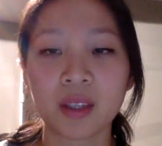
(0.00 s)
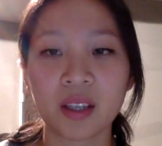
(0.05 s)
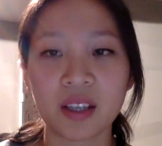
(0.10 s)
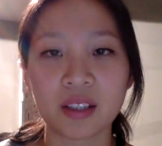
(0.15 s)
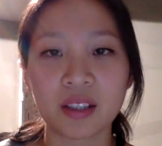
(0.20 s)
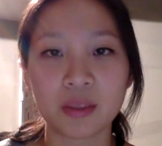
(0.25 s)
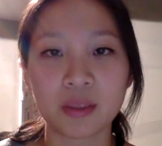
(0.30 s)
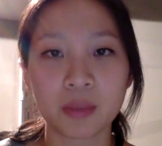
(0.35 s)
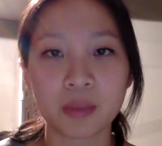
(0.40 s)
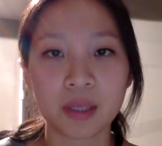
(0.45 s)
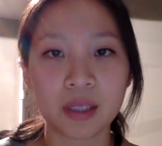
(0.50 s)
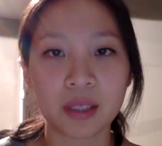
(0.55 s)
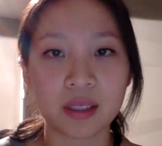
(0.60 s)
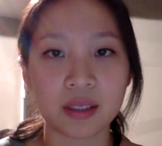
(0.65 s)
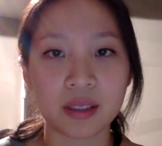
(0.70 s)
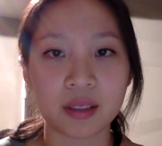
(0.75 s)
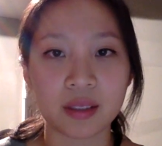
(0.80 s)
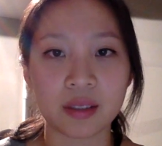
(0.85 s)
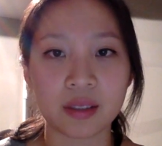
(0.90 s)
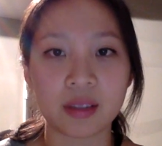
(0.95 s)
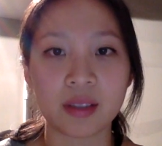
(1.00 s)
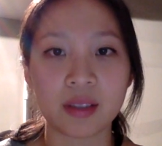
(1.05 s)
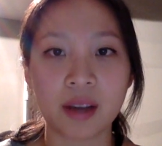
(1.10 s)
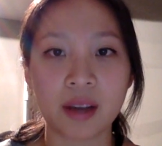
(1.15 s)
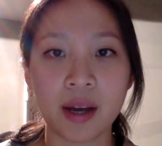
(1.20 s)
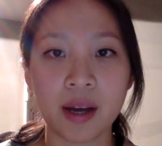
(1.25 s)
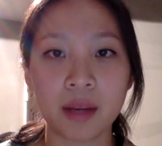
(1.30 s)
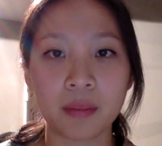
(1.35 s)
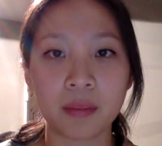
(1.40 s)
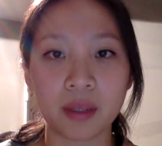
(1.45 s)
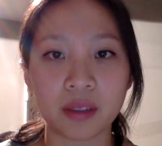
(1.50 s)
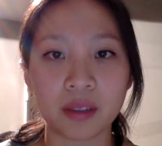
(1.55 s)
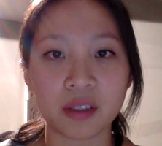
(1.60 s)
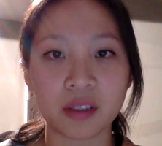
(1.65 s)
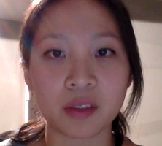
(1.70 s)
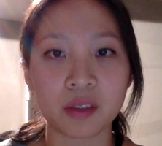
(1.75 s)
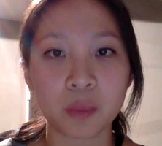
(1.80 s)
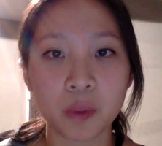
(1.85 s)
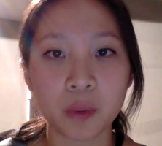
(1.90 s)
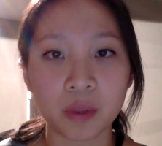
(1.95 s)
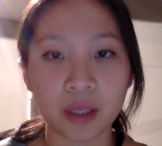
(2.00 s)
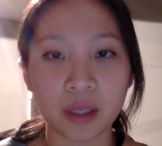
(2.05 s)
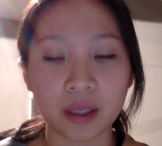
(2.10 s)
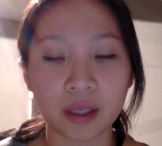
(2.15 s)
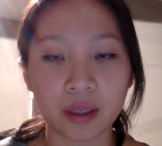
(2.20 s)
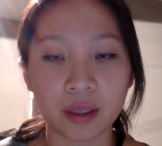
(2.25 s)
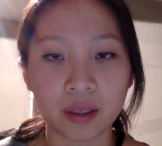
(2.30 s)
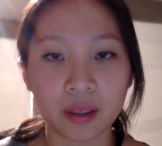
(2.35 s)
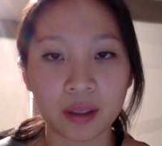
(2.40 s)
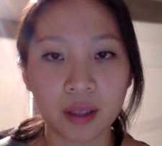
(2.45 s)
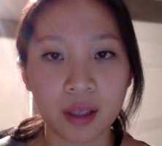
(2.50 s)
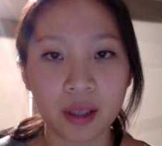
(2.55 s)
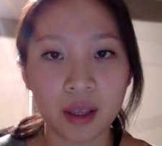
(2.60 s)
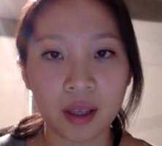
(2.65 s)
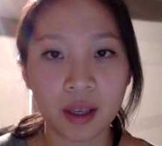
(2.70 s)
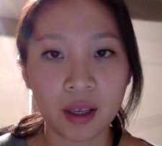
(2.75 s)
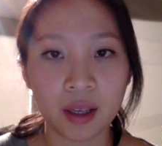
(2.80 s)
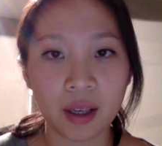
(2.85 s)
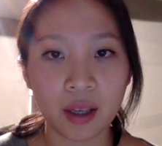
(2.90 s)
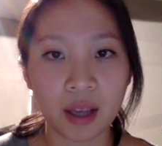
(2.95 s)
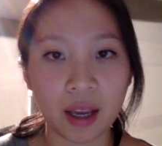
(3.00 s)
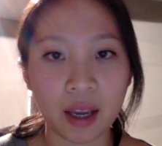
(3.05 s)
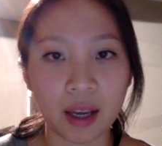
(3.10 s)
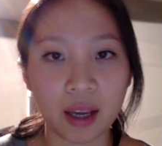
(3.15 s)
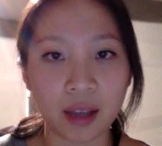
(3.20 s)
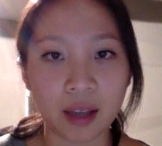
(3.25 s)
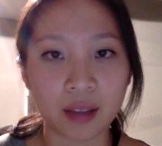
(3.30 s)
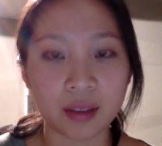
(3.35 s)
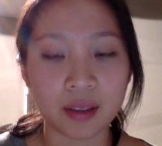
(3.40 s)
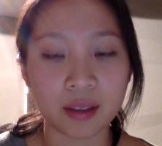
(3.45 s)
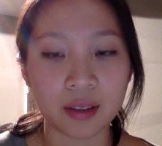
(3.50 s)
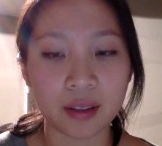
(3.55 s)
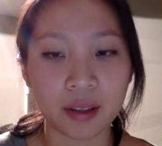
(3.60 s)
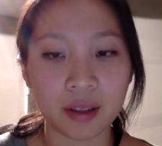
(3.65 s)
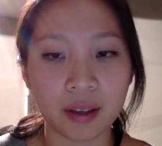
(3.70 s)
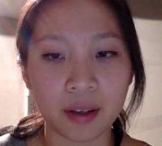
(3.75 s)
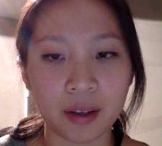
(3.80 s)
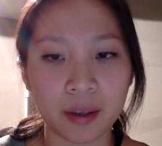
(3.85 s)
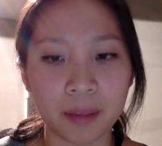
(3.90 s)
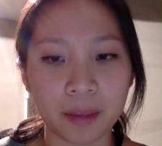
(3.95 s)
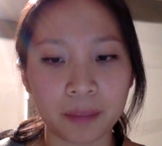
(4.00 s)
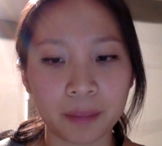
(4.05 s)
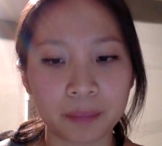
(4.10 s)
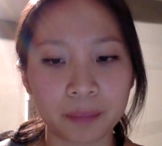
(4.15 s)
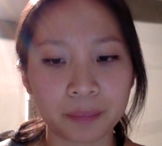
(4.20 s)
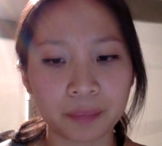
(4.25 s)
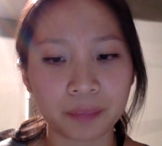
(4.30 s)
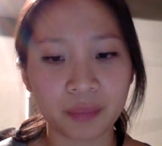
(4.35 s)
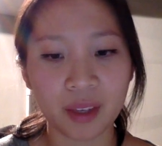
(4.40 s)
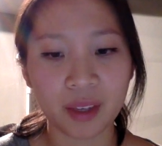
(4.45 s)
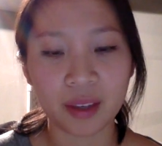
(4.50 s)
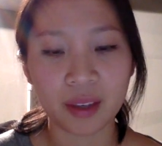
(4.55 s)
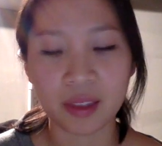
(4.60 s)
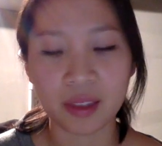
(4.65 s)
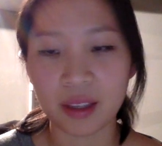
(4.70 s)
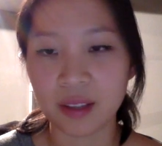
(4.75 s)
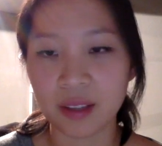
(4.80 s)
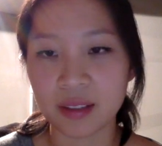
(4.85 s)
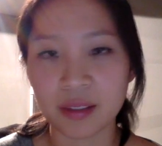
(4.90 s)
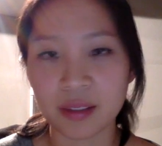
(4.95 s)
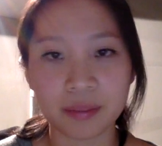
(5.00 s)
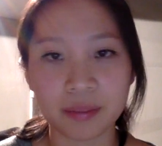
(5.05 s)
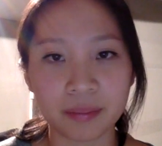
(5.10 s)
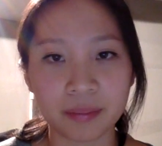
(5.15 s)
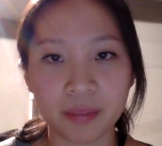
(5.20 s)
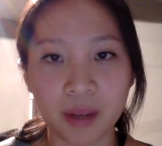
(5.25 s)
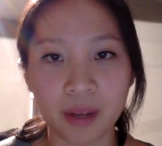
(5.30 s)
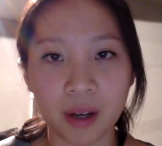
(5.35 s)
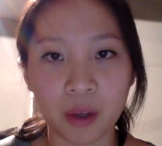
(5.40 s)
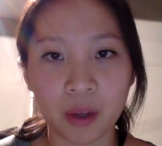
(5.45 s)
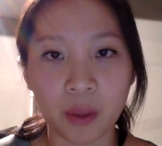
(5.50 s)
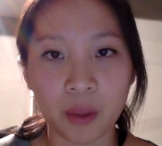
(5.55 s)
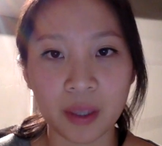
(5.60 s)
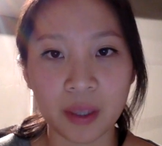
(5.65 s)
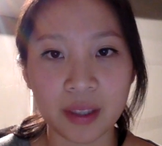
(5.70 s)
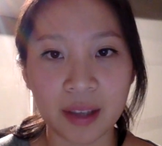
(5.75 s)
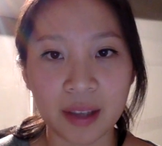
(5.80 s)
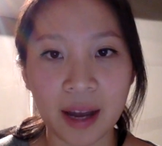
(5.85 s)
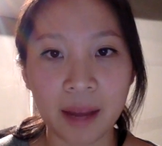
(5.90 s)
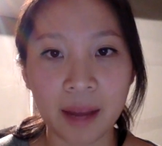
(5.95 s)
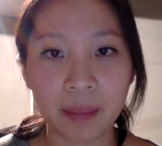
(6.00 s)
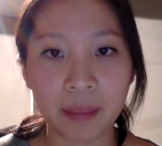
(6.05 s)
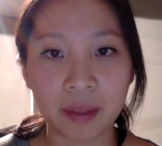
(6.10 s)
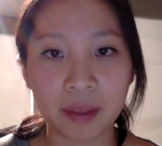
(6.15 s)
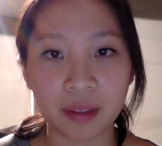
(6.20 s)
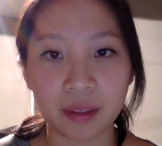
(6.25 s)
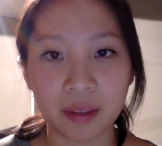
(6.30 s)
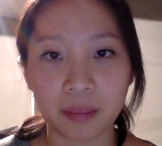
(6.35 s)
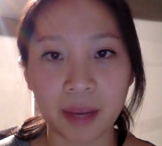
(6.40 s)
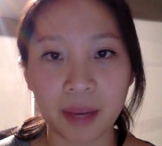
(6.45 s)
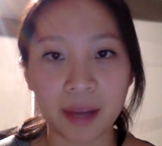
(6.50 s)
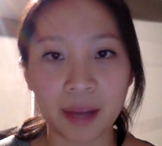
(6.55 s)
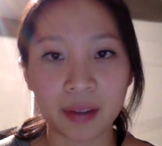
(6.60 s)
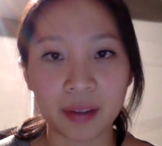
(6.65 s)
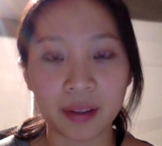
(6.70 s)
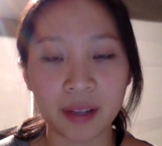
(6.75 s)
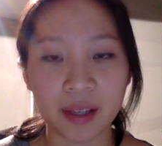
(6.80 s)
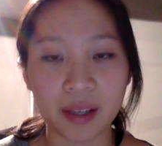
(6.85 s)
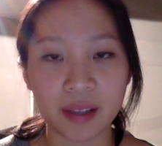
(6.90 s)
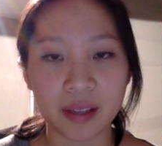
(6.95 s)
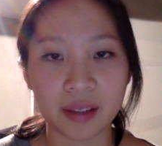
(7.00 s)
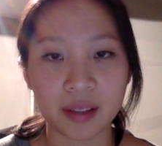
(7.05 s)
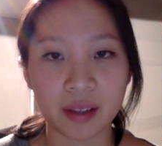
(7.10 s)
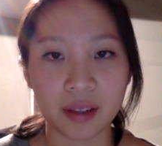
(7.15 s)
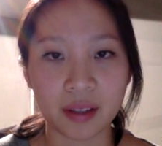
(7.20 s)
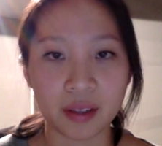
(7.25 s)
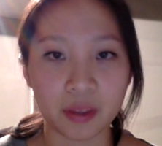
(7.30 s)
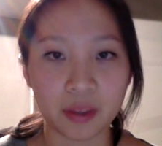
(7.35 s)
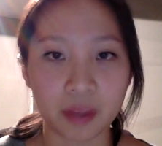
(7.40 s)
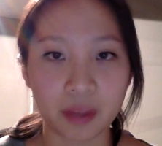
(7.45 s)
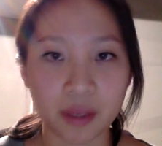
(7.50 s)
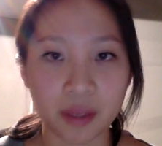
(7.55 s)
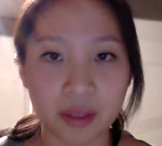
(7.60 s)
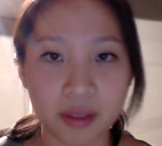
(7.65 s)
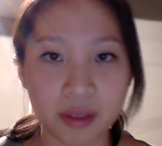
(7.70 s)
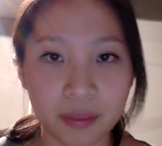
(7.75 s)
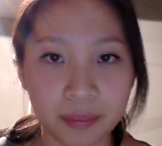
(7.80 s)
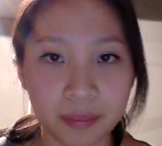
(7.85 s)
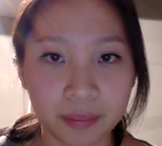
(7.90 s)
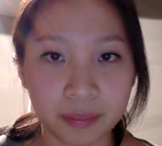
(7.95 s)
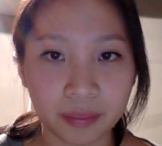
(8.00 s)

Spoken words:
It's really just time unspooling, and things are going to happen and matter as a consequence.